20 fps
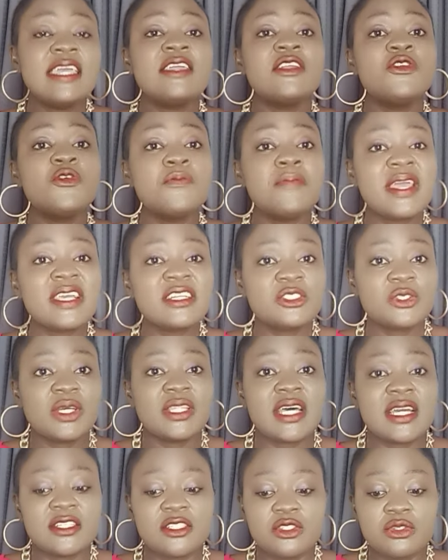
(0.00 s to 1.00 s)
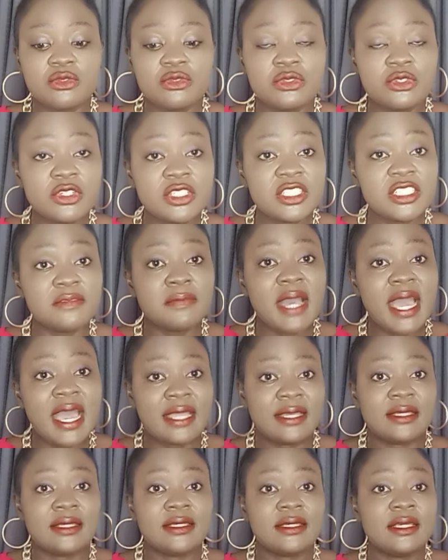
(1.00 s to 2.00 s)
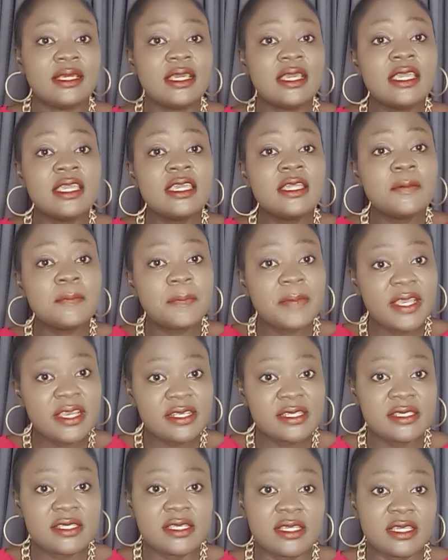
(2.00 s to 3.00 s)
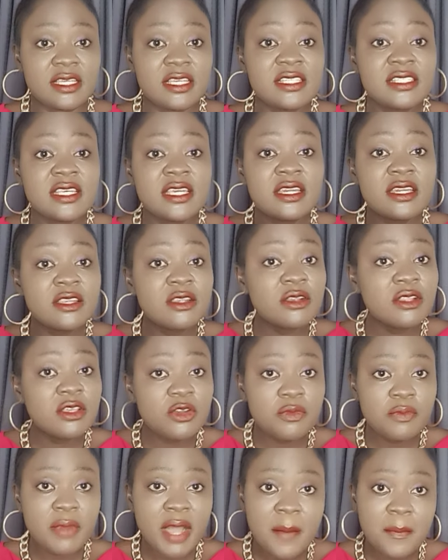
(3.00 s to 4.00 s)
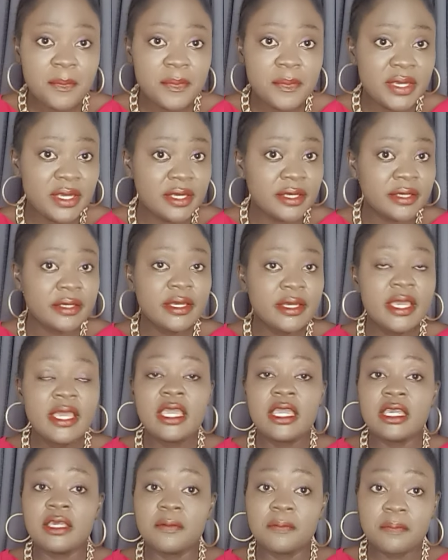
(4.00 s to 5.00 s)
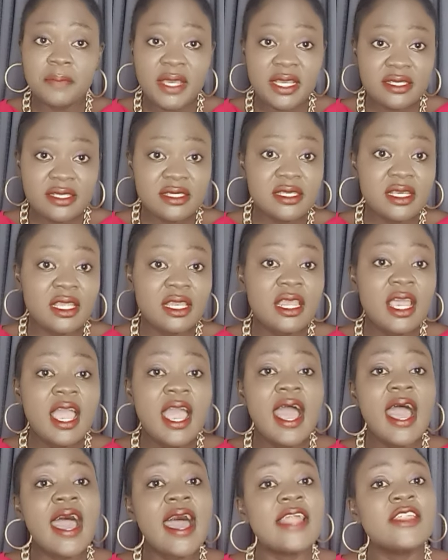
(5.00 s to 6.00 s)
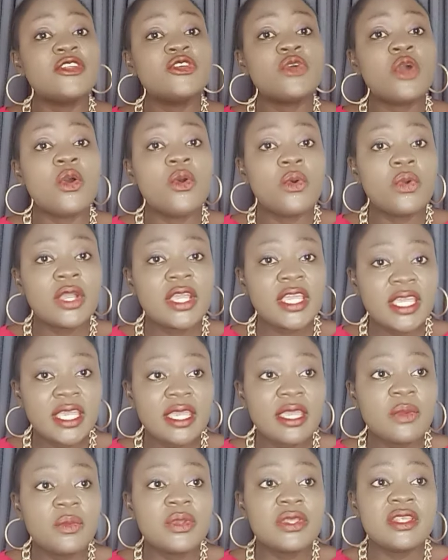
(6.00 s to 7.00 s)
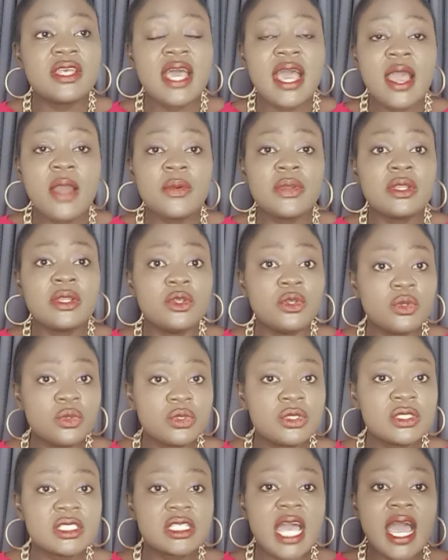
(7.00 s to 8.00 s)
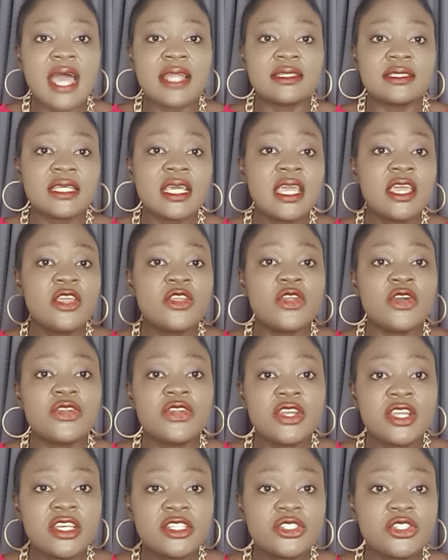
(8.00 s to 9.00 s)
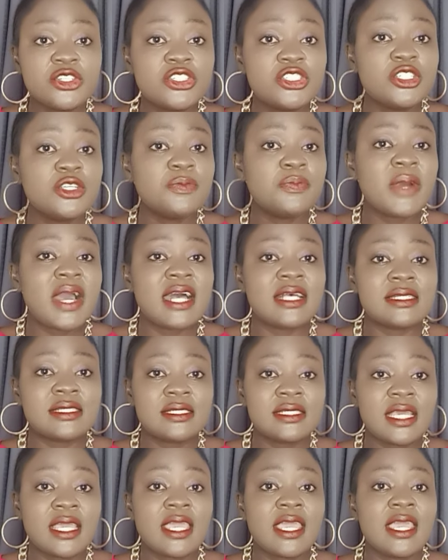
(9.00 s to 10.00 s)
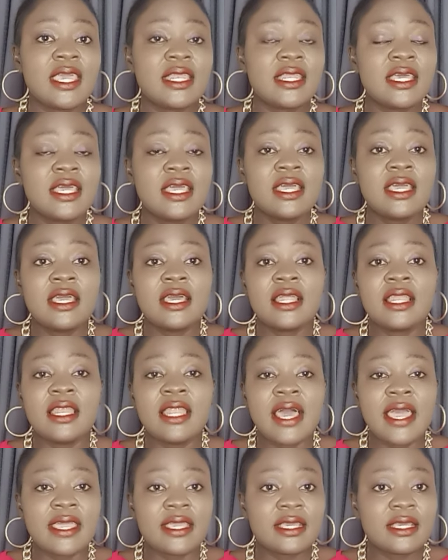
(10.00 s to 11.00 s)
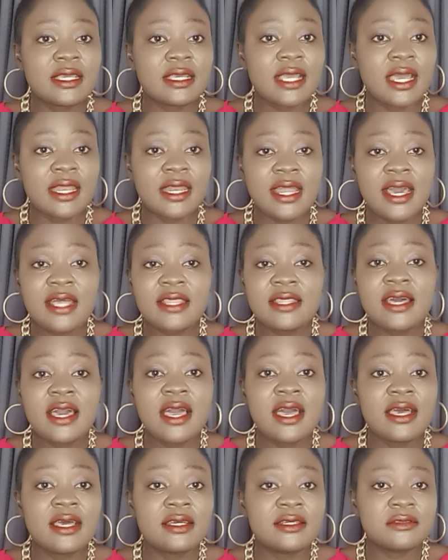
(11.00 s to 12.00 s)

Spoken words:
You make sure that you know the man in person. He's a real human being in person, and you are okay with how he looks, and your relationship has taken like another